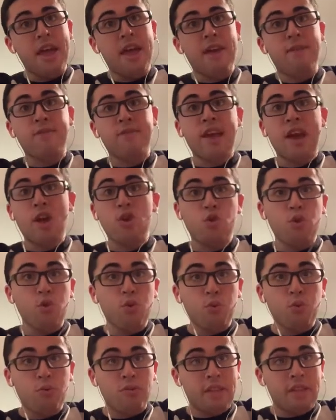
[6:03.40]
If not
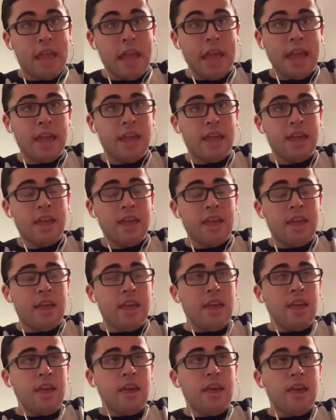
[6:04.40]
Tuesday,
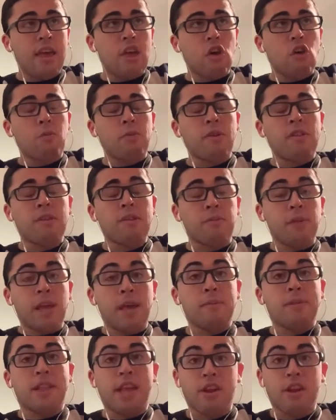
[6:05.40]
it'll be
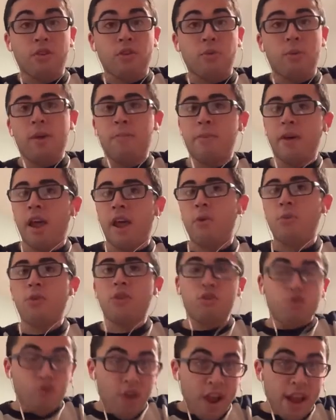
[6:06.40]
sometime later in the week, but I will
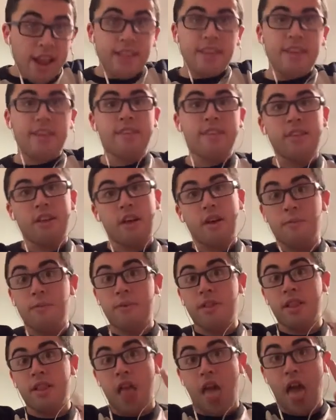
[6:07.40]
try to at least
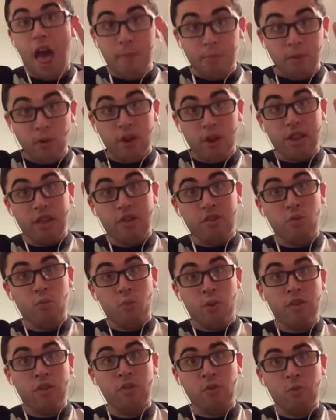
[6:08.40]
up, upload at least
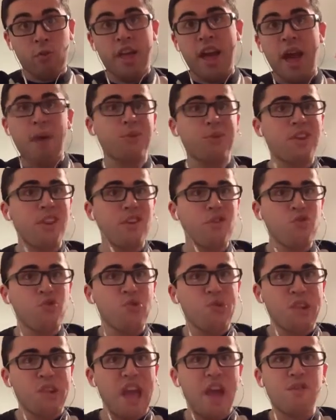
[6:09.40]
once a week. I was going to
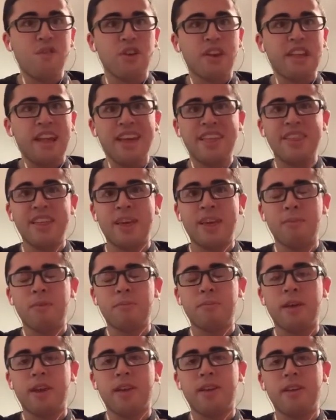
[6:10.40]
do an everyday thing, and
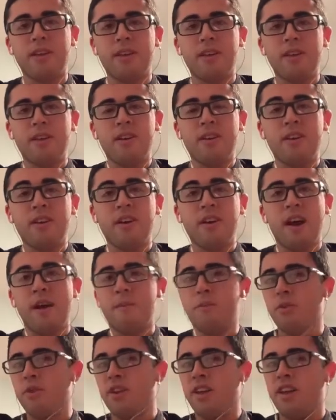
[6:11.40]
I'm like, I
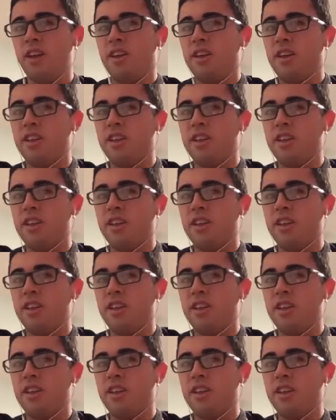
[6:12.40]
barely